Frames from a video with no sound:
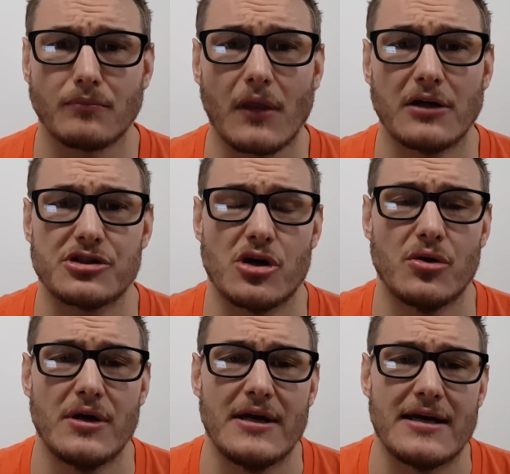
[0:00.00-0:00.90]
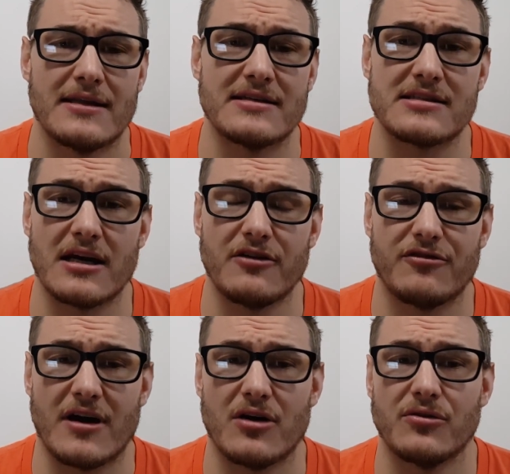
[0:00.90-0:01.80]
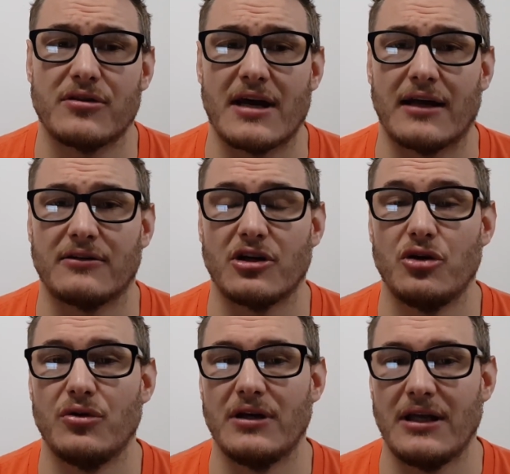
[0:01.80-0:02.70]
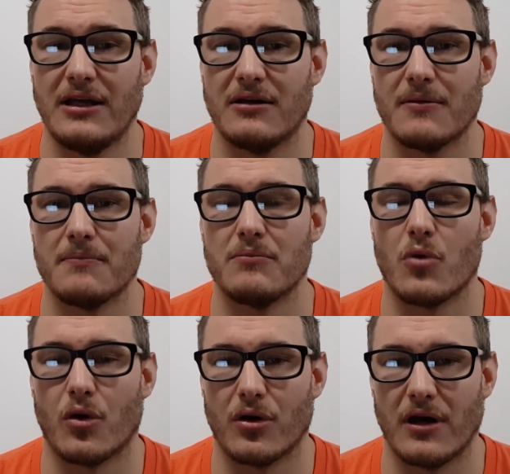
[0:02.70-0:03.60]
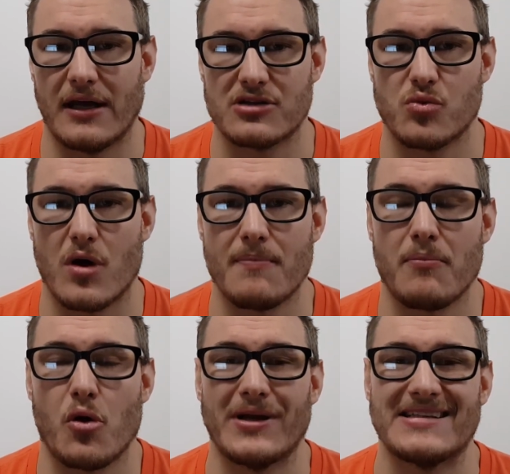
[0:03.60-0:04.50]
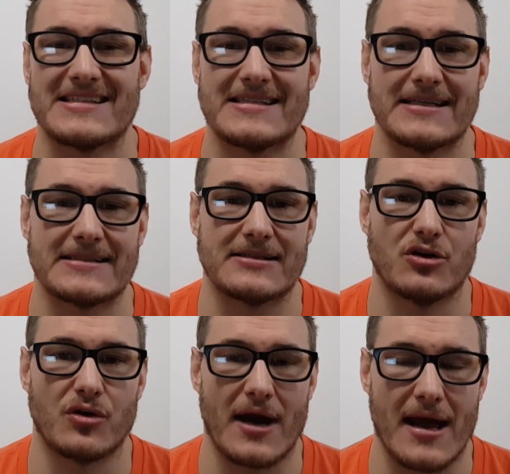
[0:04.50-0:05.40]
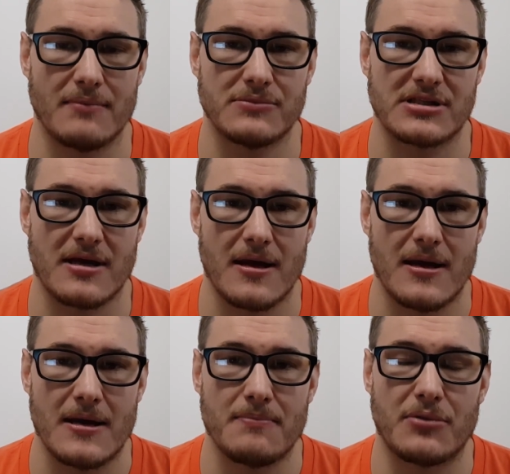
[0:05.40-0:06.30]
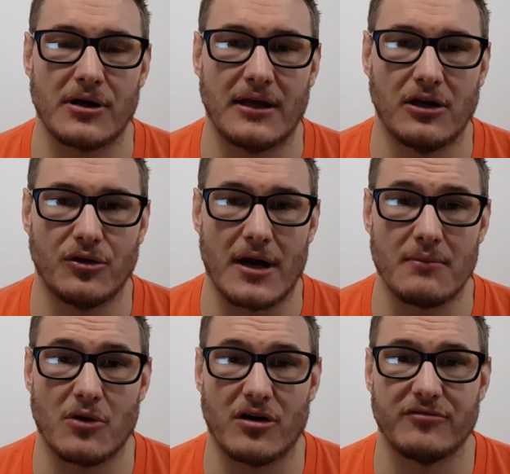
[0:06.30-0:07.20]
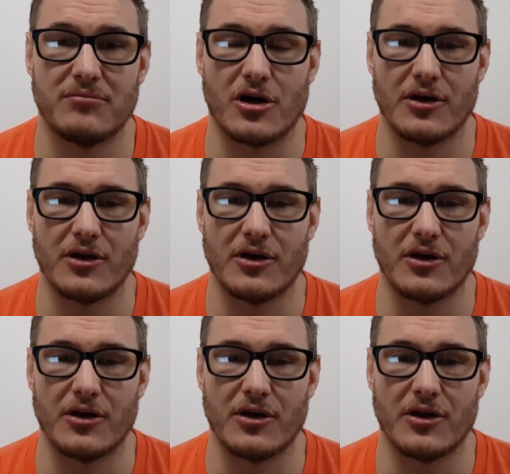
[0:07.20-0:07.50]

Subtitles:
So this study found that you need more or less 1.6 grams per kilogram of body